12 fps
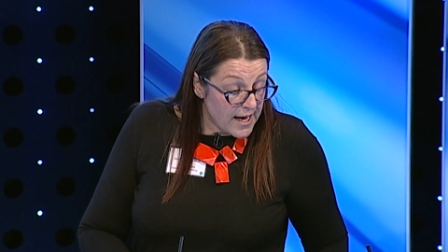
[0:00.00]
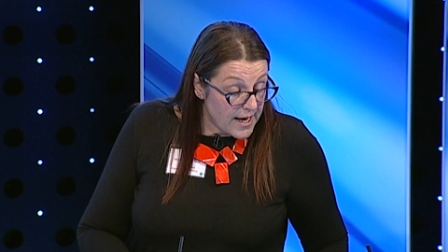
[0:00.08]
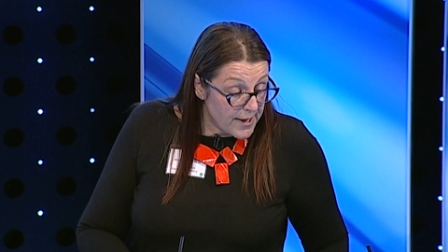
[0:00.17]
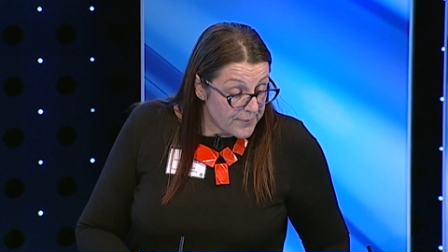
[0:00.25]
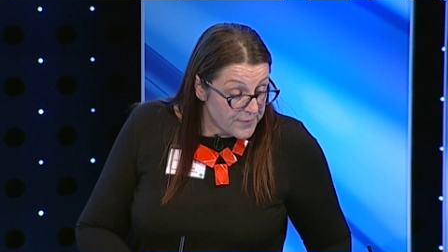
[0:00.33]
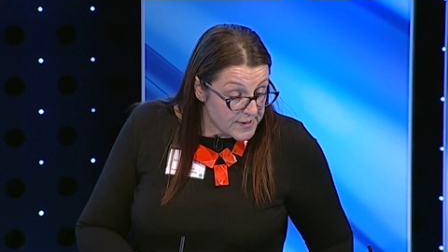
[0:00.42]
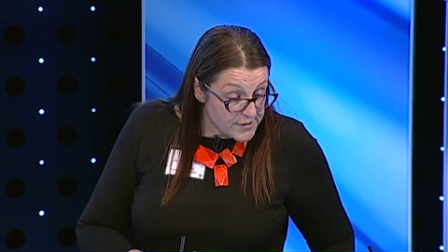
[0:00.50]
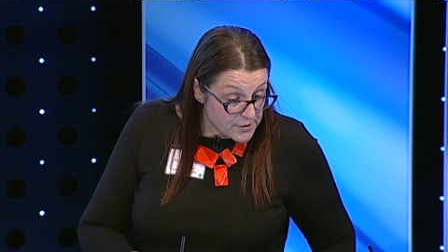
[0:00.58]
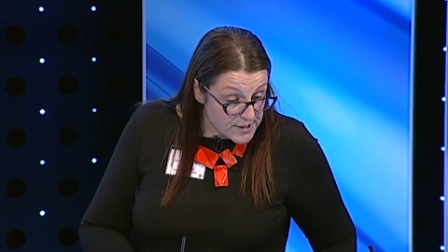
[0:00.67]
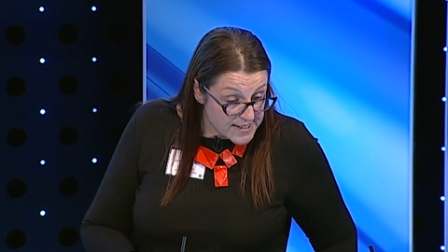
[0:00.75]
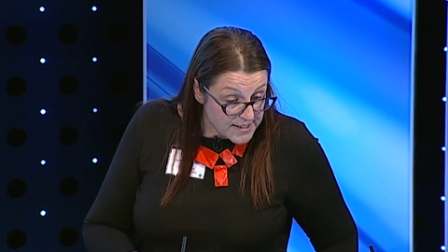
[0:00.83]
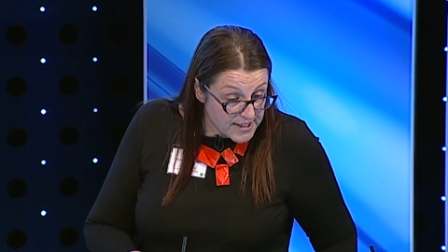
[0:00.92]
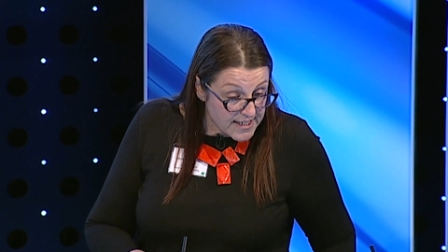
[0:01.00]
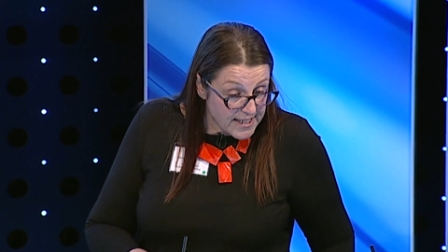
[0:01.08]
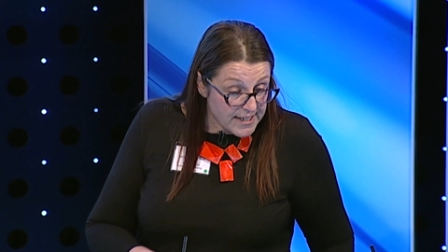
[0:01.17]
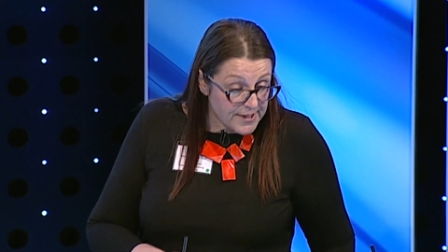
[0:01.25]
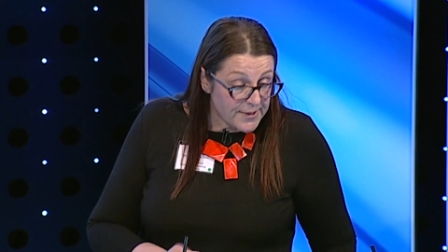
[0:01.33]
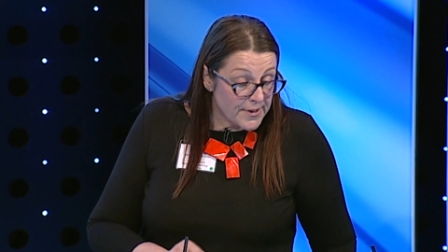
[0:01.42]
It's called Tanya
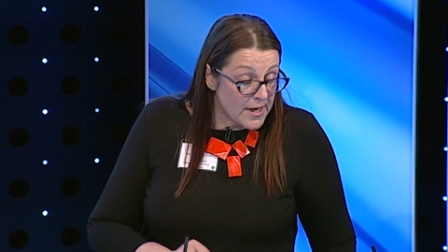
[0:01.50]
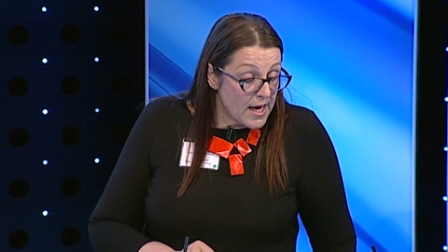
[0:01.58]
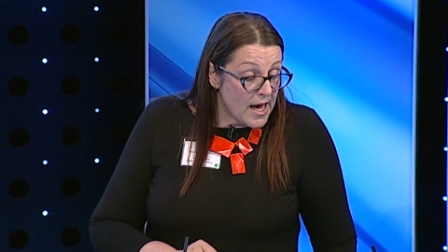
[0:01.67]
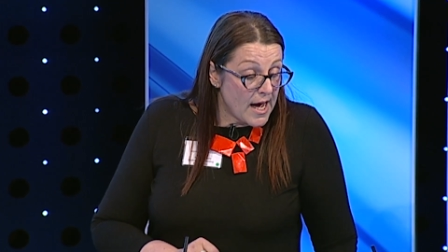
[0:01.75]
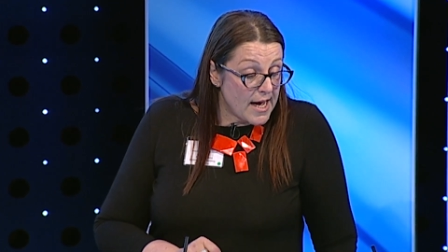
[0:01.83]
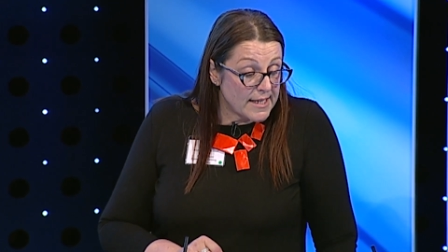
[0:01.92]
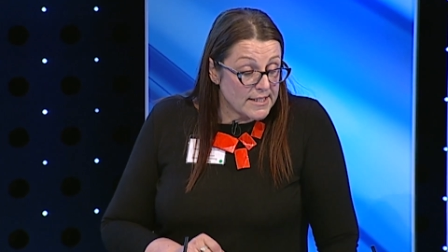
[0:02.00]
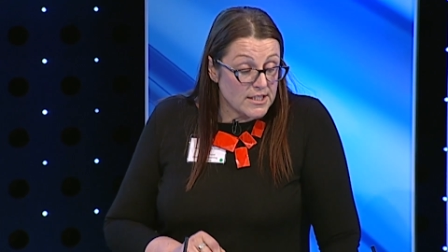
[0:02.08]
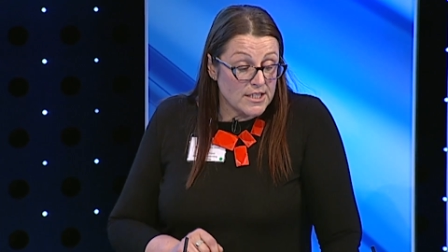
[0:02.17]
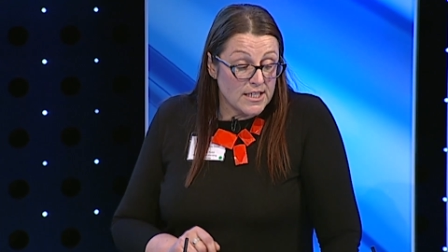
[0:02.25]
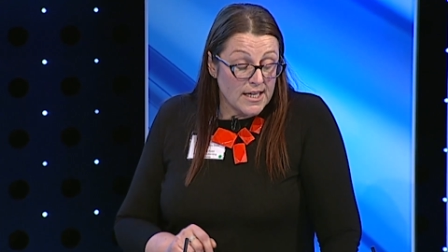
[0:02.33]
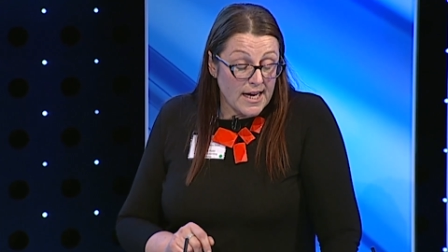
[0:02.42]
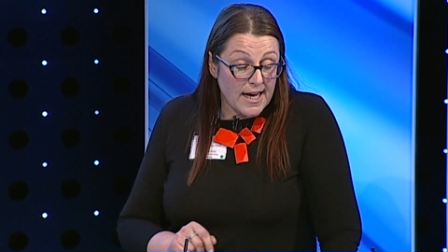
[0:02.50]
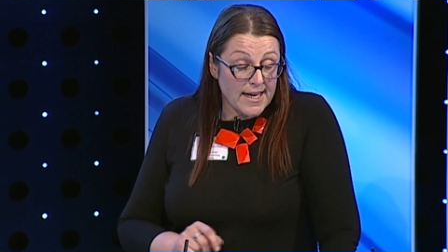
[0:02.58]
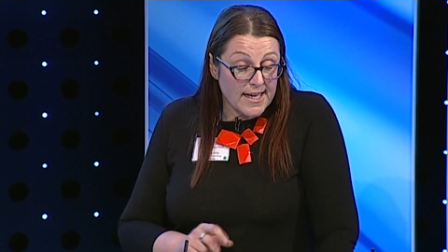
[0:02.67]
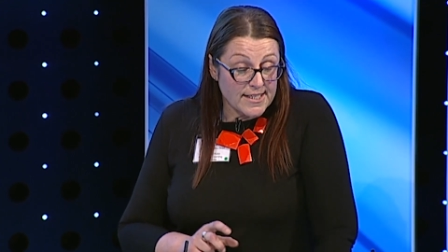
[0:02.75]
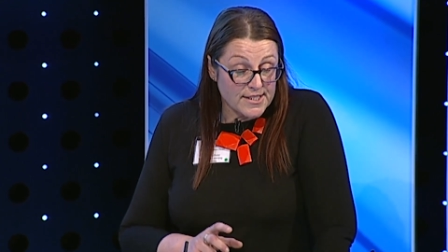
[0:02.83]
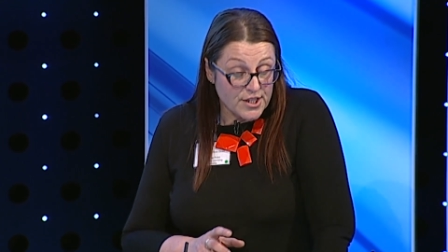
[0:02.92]
King, and
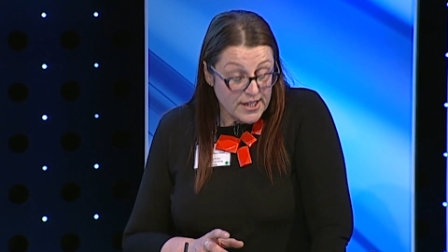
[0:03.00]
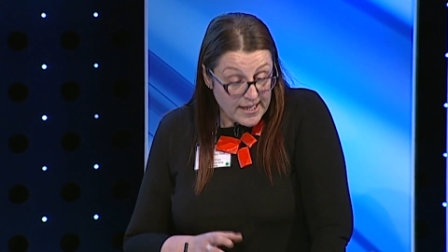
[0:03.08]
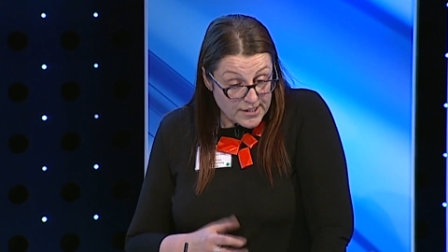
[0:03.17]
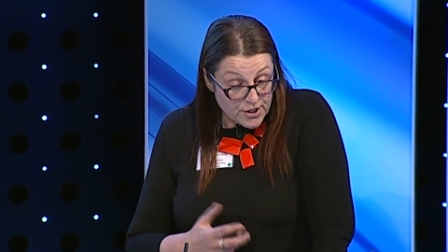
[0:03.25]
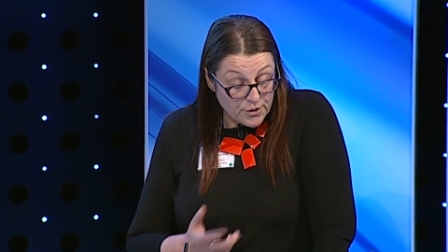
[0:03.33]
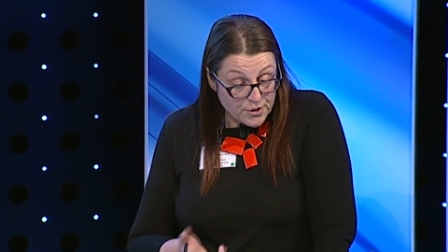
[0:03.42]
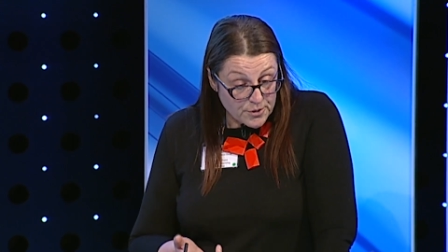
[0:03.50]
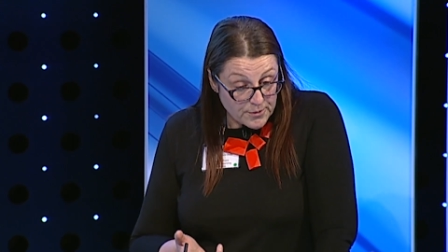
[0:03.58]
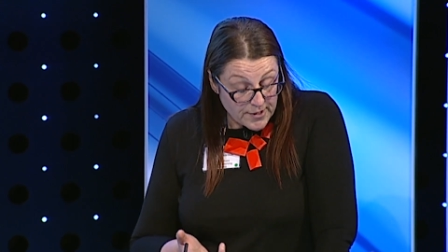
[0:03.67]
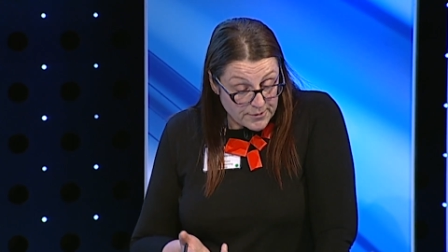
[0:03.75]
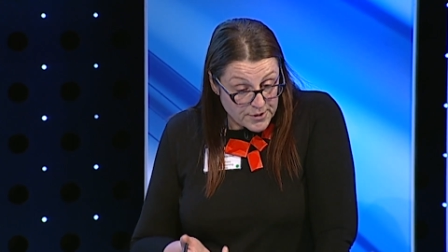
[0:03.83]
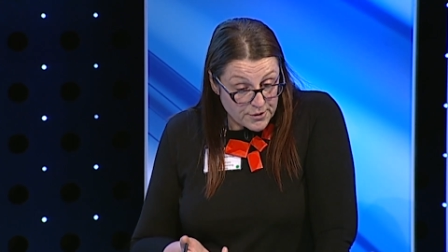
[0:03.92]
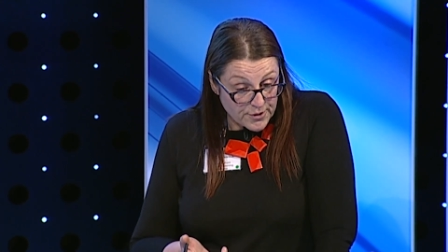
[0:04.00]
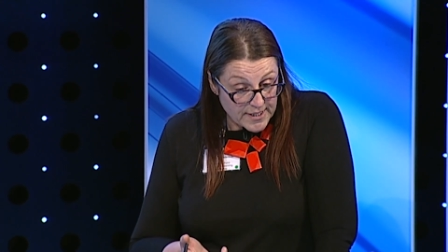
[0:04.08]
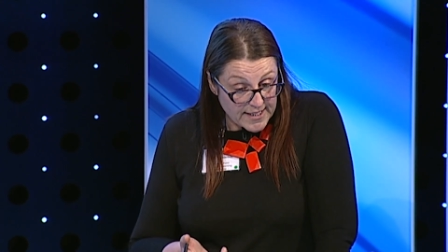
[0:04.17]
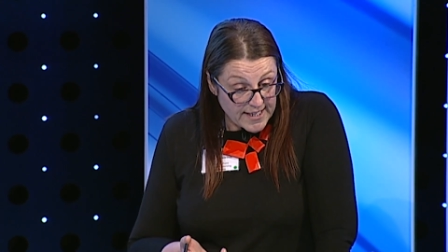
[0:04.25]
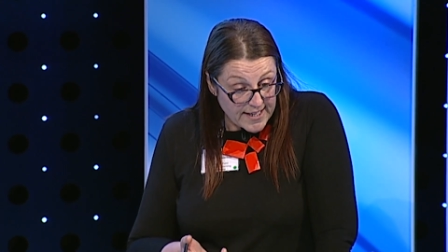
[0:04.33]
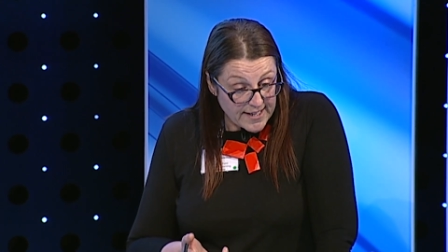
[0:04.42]
I told her I was
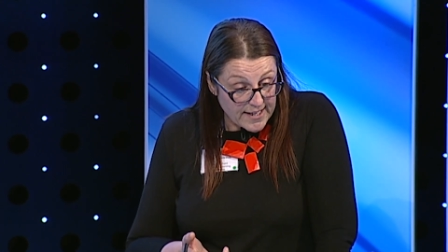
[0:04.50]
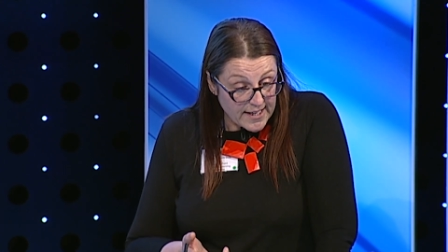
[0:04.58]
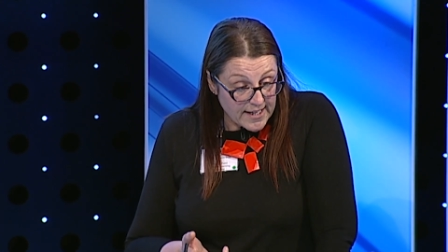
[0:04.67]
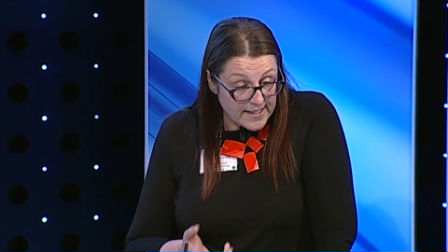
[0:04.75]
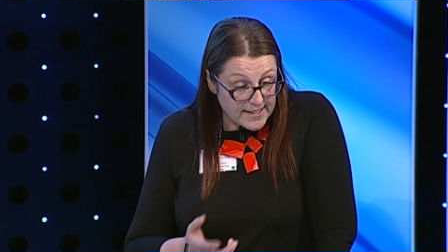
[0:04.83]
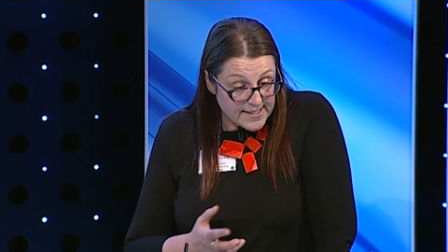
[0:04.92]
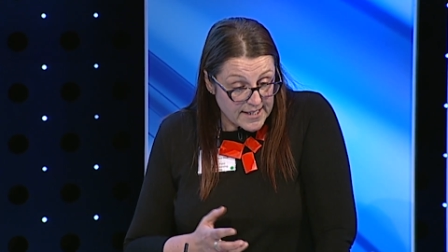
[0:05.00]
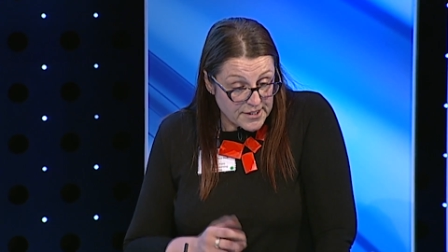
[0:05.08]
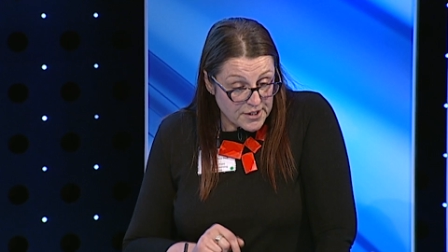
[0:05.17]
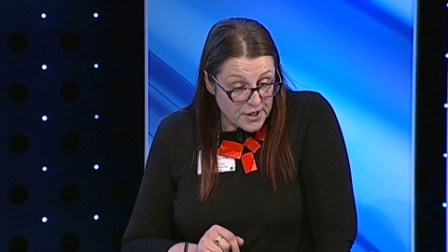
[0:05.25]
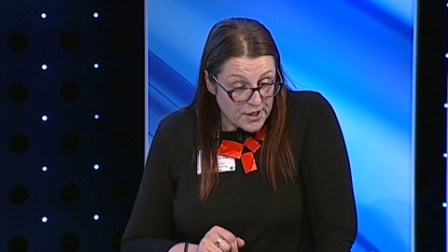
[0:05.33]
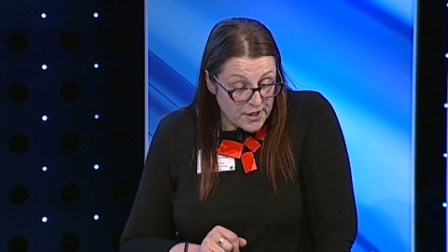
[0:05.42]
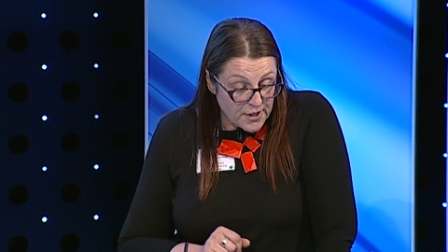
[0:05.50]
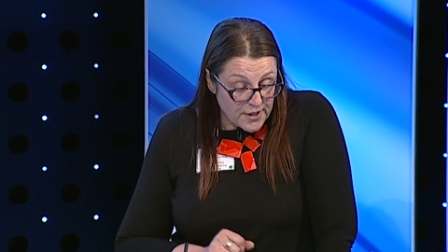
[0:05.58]
talking here, and I said,